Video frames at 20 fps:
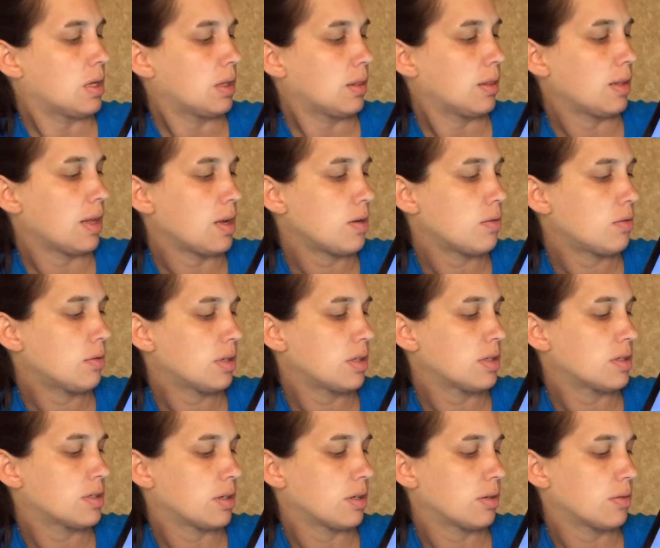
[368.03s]
Legal
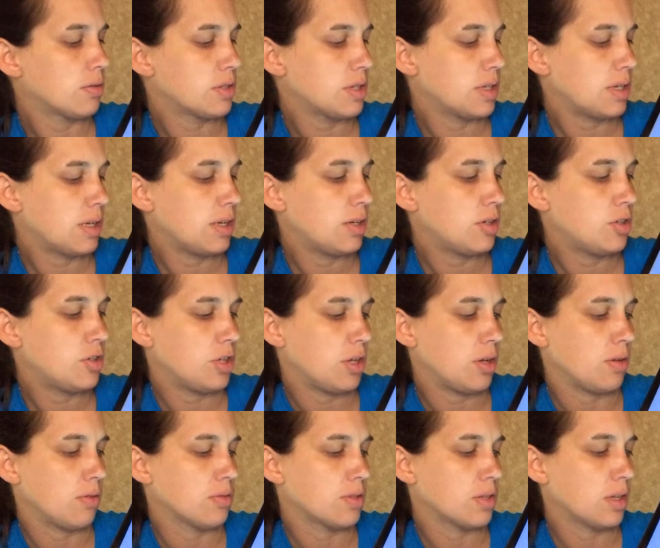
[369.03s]
concerns and
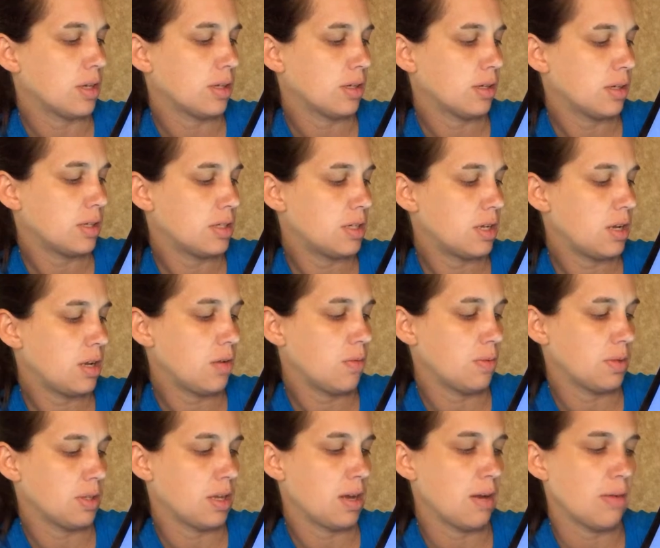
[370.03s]
issues. Continue
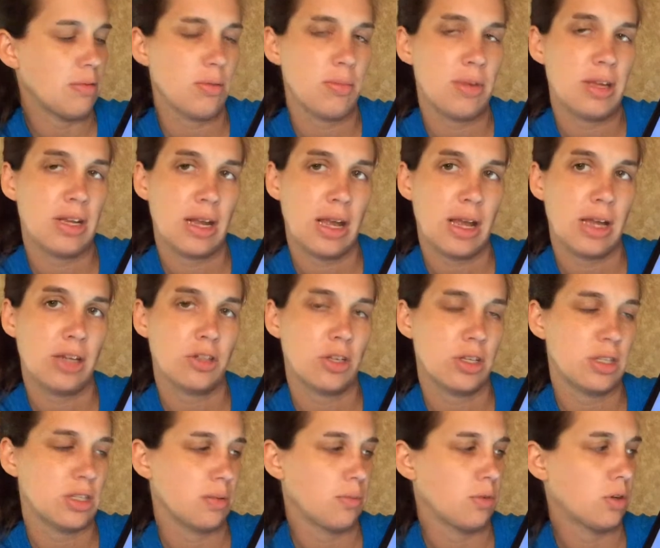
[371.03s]
with government
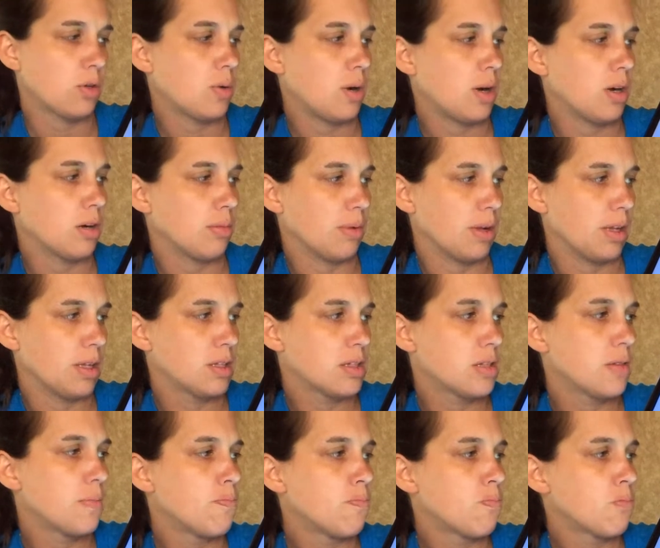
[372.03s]
actions and
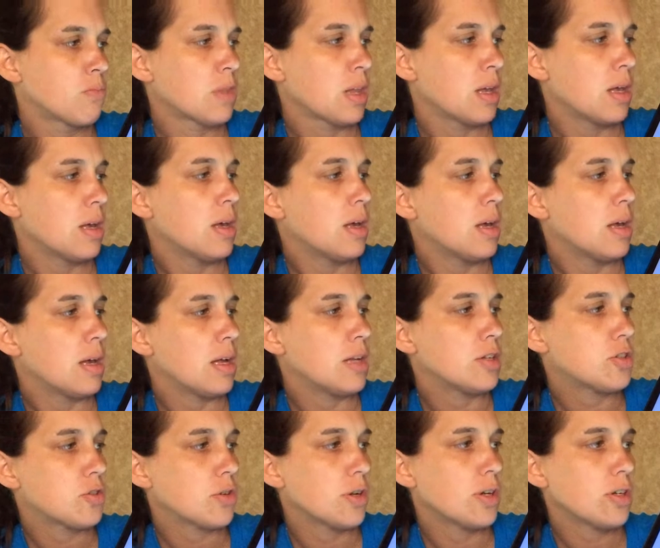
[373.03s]
requirements.
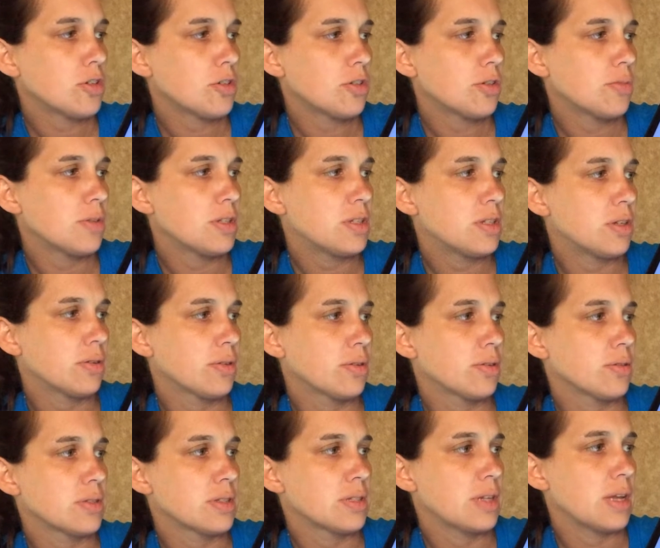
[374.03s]
Instructional
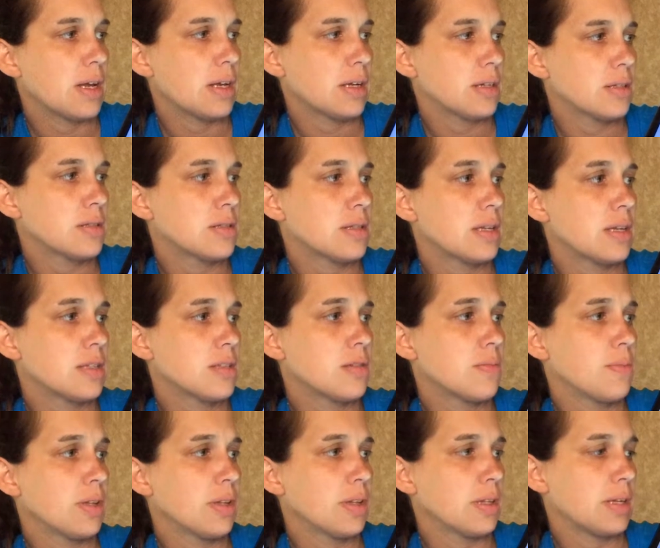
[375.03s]
Materials
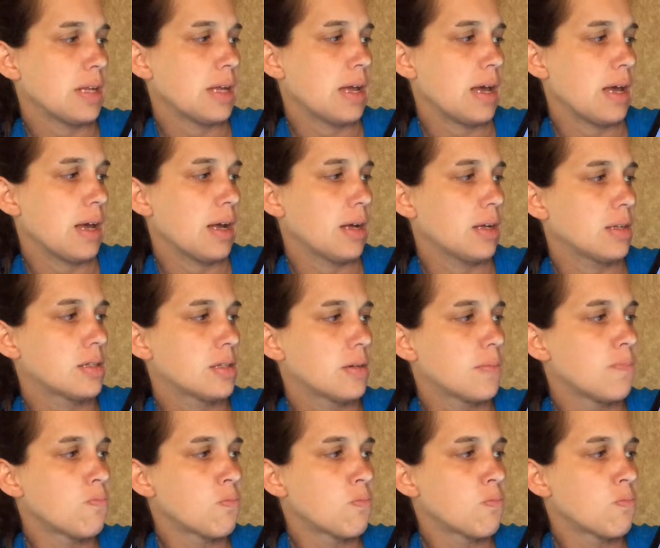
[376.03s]
Accessibility Act.